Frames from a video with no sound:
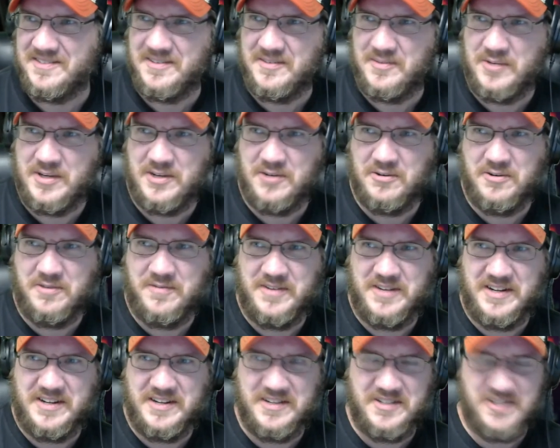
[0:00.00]
You know, we go on
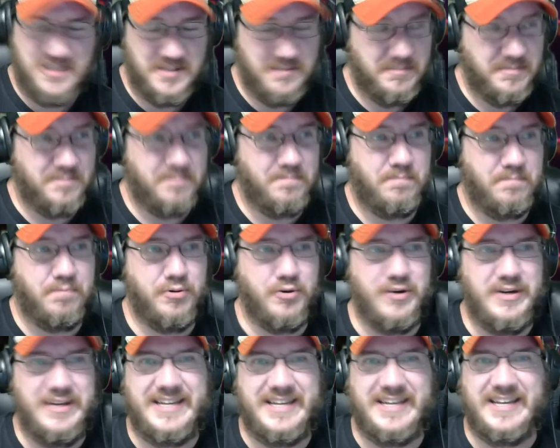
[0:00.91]
vacation
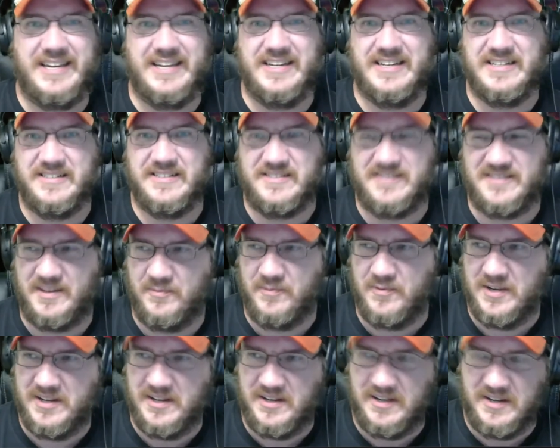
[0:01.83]
pre-kids and
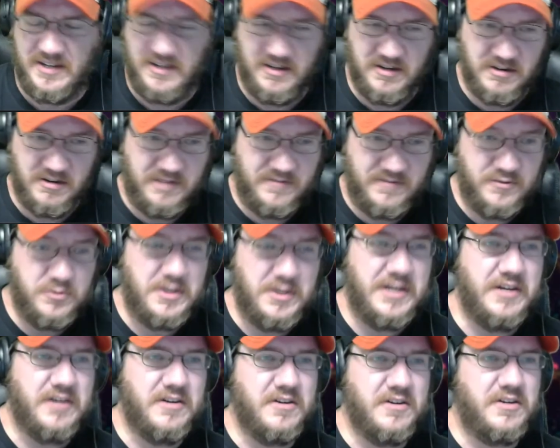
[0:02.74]
went, you know, if you
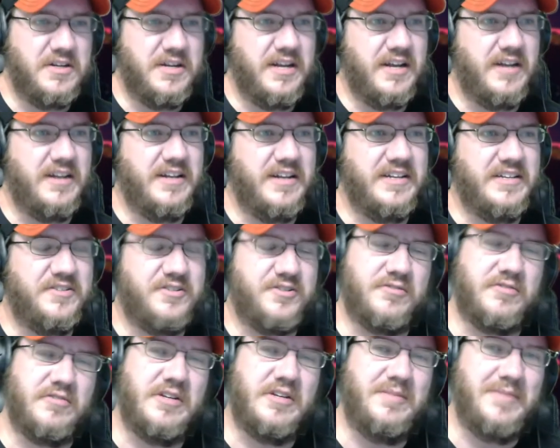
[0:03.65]
hear yelling and
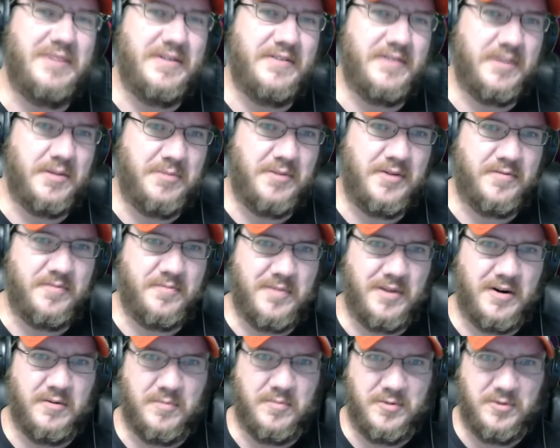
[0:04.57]
screaming coming from
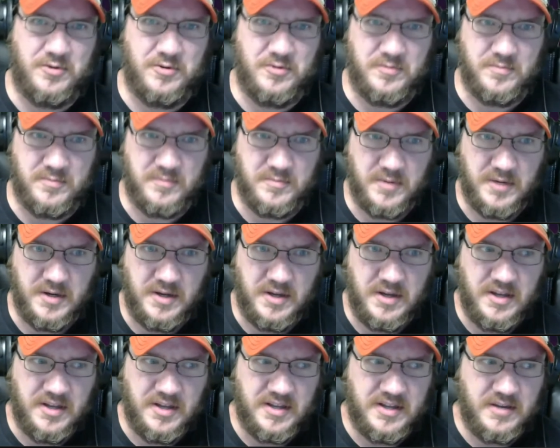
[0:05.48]
our room,
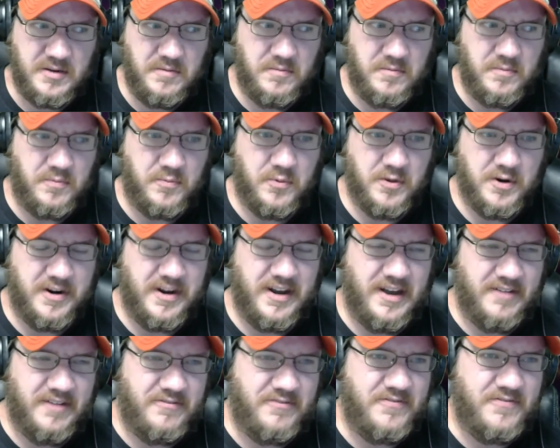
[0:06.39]
we're
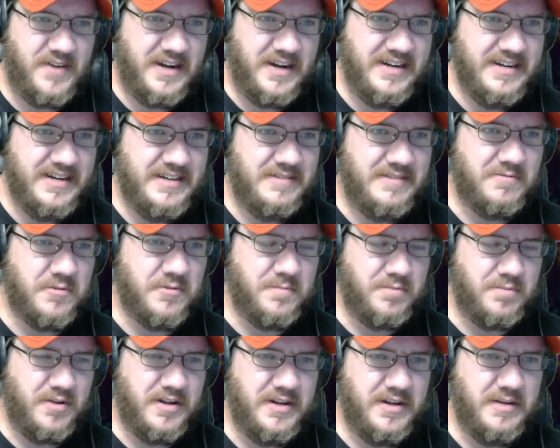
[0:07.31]
not fighting. We're
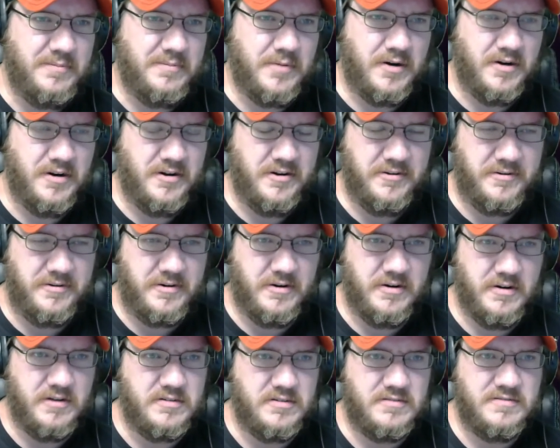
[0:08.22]
playing Mario
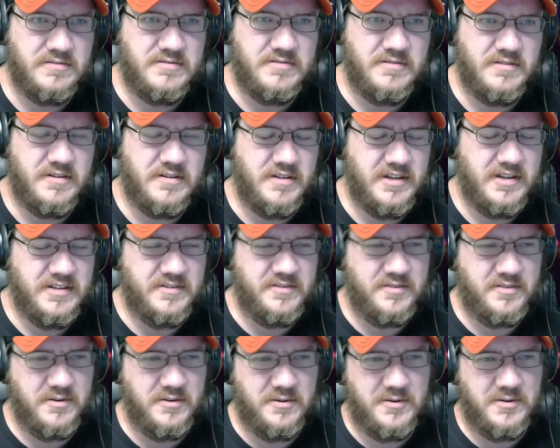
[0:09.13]
Kart. And
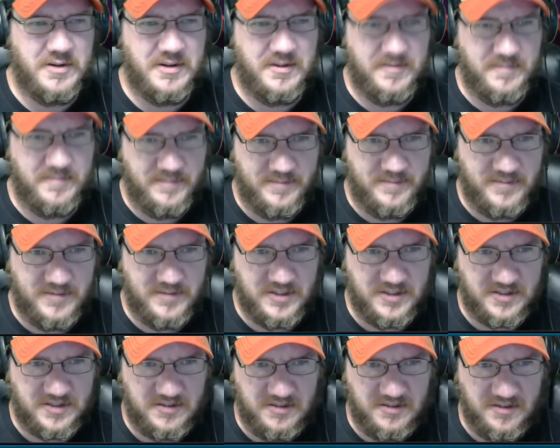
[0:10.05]
so
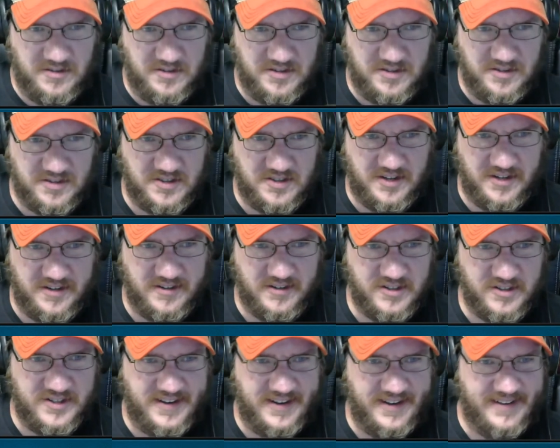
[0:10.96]
just
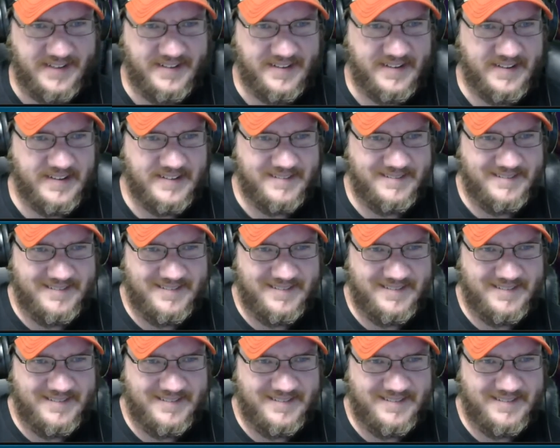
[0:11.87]
understand that.